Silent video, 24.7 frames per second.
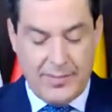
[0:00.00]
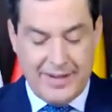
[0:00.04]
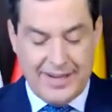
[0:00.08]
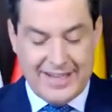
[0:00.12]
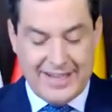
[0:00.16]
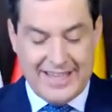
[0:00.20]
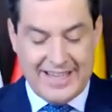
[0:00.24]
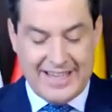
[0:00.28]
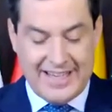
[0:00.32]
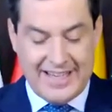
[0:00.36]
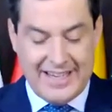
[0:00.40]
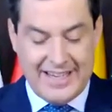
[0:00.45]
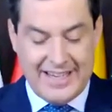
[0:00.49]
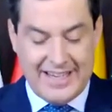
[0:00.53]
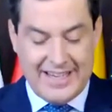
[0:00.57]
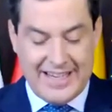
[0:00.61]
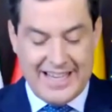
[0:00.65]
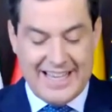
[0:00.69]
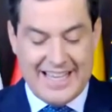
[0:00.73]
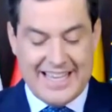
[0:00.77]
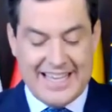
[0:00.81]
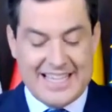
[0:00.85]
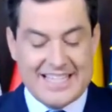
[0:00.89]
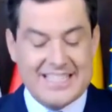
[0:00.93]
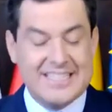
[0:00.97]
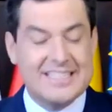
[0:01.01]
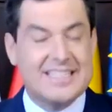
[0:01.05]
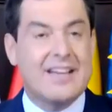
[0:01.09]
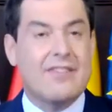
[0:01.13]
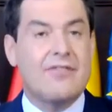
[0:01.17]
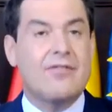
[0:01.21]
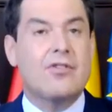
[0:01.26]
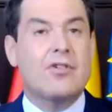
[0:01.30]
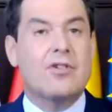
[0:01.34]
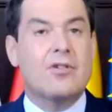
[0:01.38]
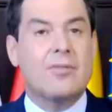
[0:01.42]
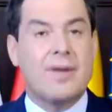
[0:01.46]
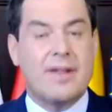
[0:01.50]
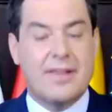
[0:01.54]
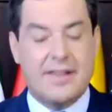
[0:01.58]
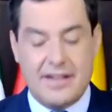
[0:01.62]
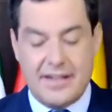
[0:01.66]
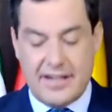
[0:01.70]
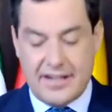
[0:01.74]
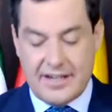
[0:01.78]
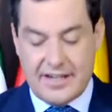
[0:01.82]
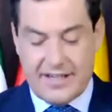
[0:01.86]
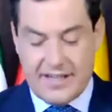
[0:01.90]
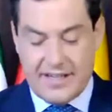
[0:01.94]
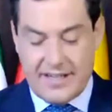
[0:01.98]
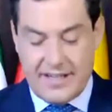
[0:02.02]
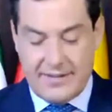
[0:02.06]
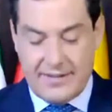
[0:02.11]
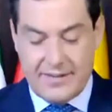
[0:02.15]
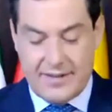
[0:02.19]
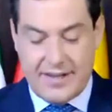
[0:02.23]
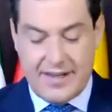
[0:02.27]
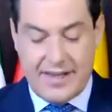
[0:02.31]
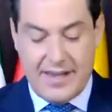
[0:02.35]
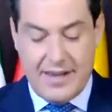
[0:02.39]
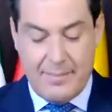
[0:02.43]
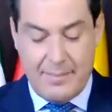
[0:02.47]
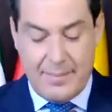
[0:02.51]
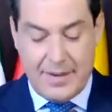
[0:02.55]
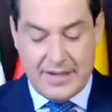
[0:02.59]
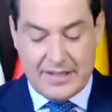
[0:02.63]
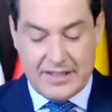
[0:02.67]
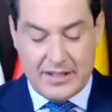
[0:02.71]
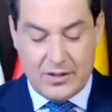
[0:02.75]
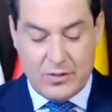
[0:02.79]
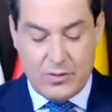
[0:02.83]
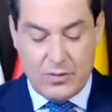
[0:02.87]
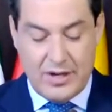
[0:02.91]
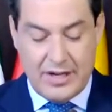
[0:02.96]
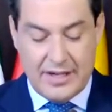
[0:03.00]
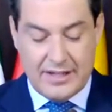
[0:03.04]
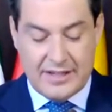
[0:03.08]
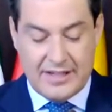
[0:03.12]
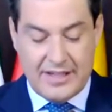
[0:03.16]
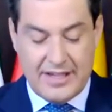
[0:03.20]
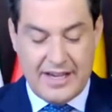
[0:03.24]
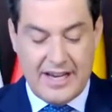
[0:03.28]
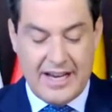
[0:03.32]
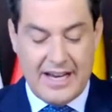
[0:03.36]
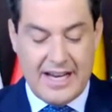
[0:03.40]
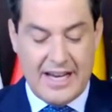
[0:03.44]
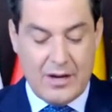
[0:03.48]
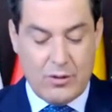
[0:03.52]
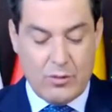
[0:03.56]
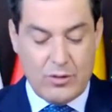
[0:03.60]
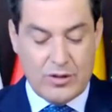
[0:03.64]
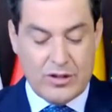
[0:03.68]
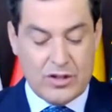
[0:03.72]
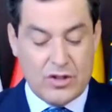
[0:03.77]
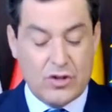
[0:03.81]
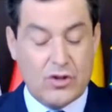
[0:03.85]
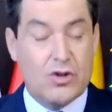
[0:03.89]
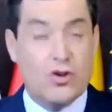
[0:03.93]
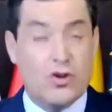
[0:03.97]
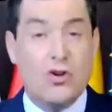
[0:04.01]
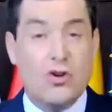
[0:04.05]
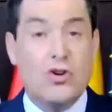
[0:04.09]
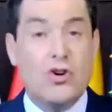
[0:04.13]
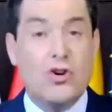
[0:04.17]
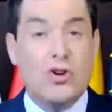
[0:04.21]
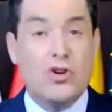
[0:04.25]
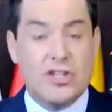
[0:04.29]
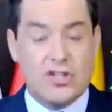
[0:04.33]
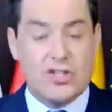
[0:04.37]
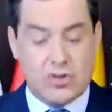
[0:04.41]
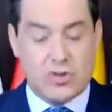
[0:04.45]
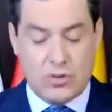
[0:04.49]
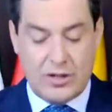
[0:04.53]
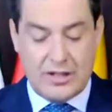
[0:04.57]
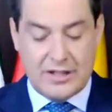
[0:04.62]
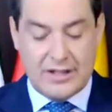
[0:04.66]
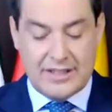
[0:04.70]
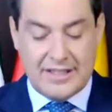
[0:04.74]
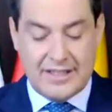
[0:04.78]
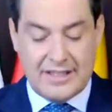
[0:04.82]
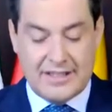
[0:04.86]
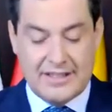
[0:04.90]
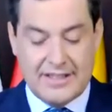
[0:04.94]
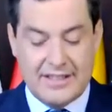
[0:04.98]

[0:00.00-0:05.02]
And if this recommendation goes forward,